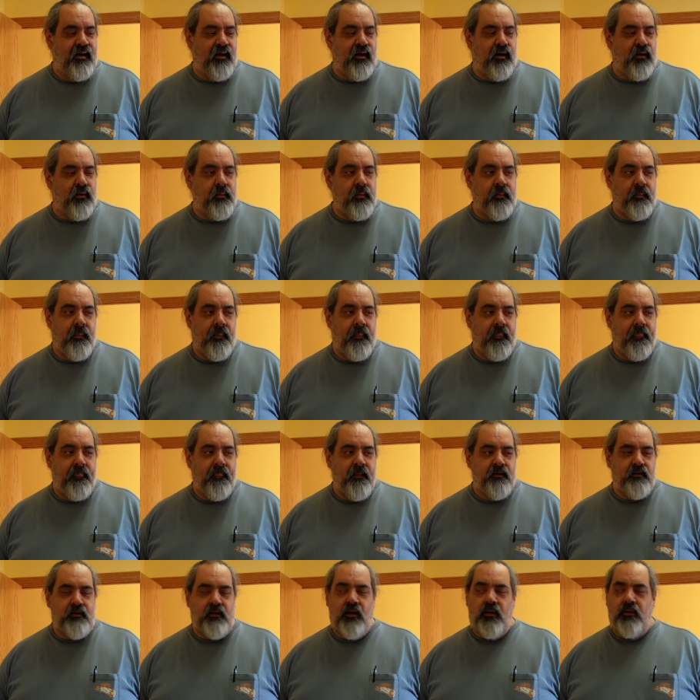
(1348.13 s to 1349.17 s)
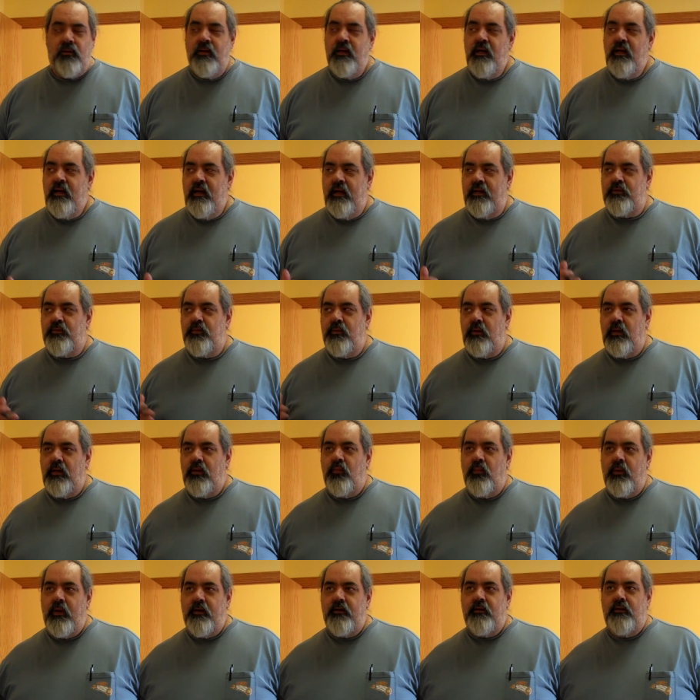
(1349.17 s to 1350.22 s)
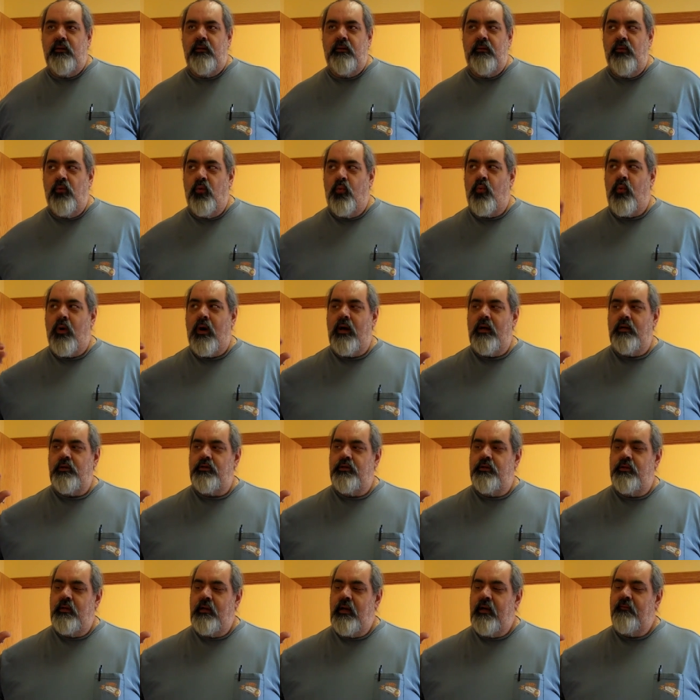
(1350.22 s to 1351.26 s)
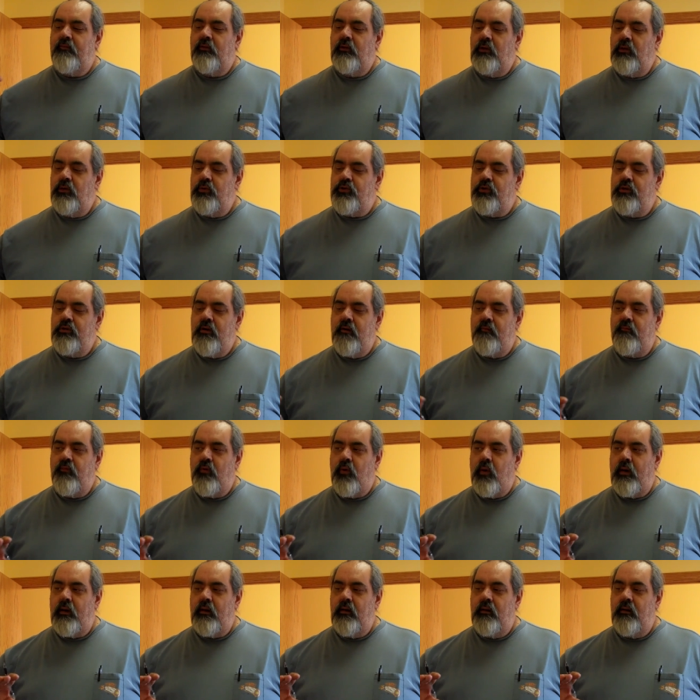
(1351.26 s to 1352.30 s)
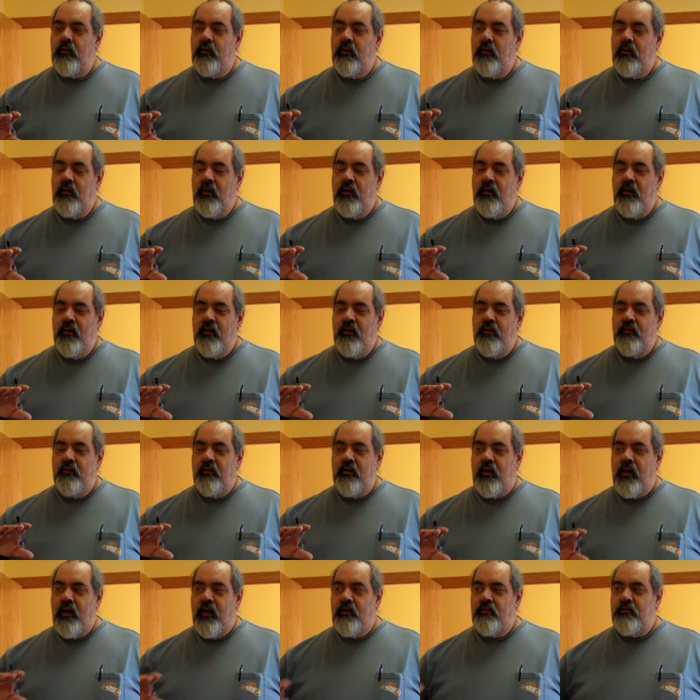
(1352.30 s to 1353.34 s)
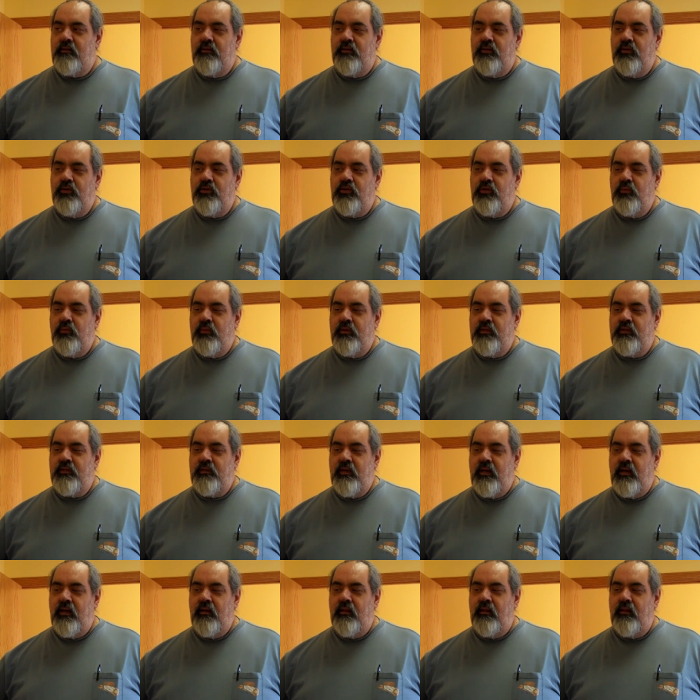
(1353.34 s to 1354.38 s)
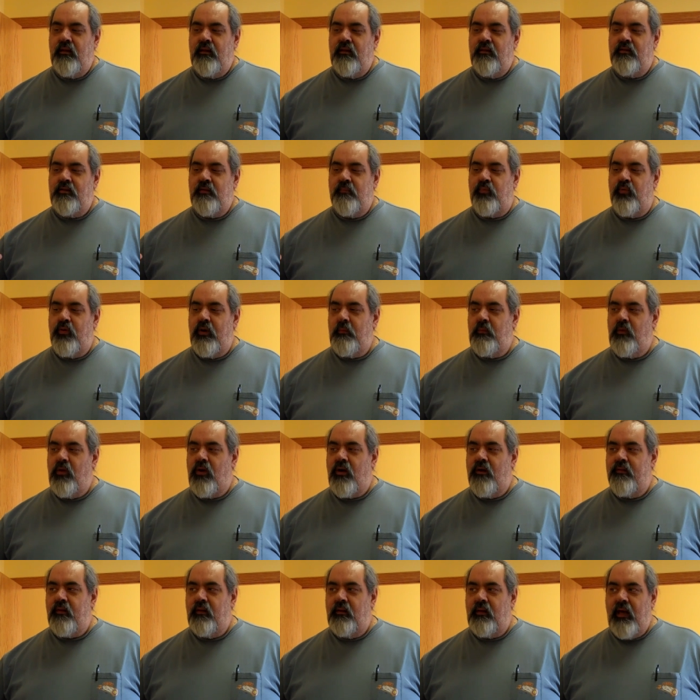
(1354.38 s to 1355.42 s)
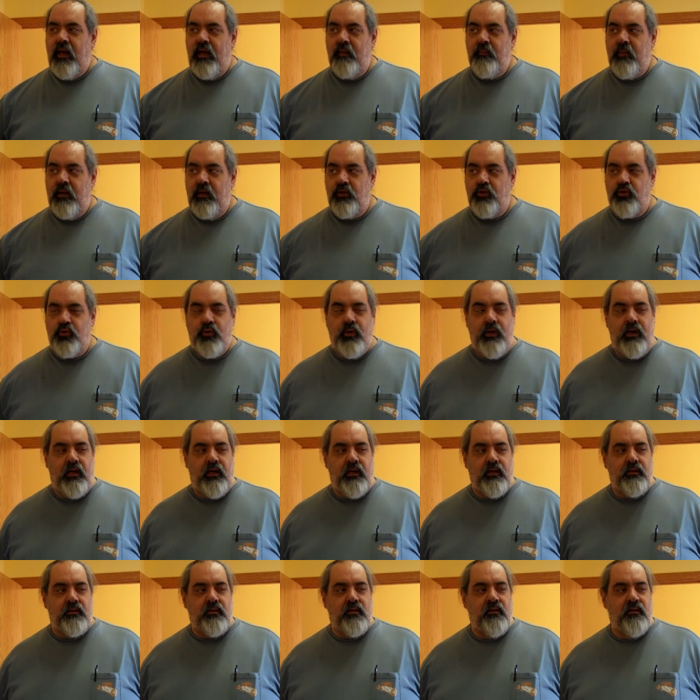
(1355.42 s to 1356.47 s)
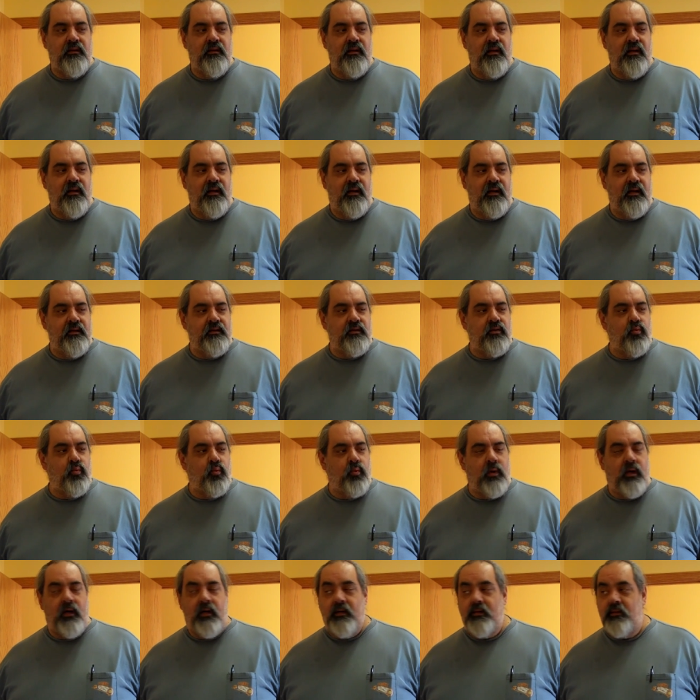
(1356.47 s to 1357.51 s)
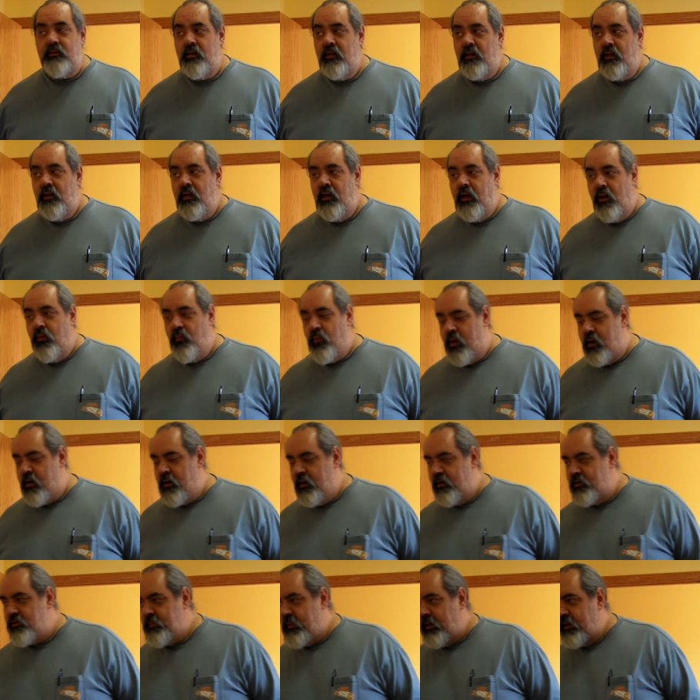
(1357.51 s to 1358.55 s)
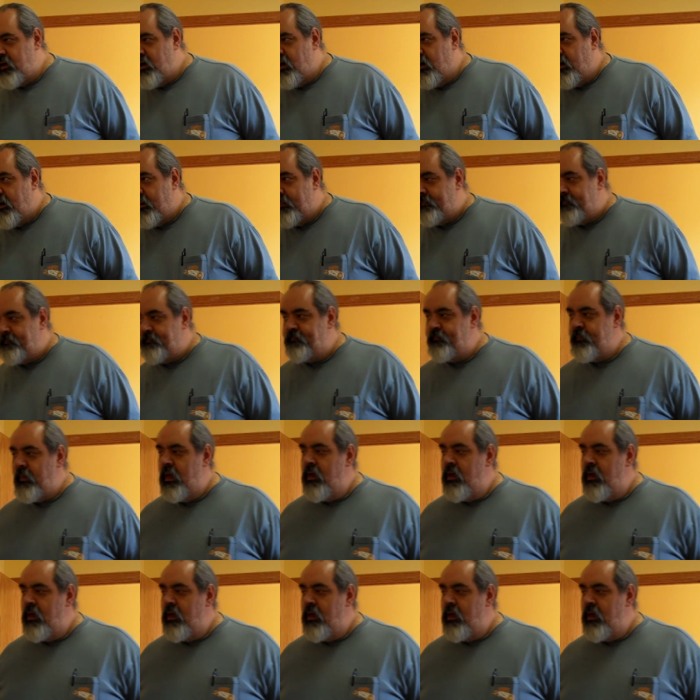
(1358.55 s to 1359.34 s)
you know? So it's really weird to watch the evolution of what the Constitution would say the supreme law of the land being treaties is and was, and what it has become.